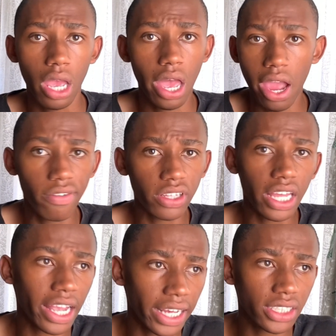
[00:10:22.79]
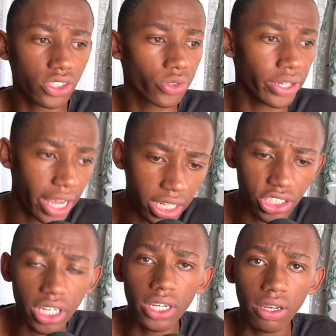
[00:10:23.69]
Everything has its
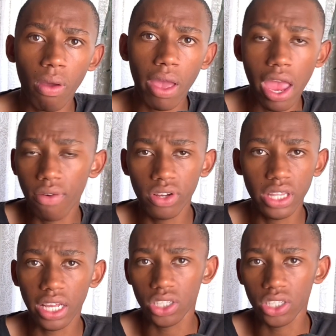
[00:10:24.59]
creation. Everything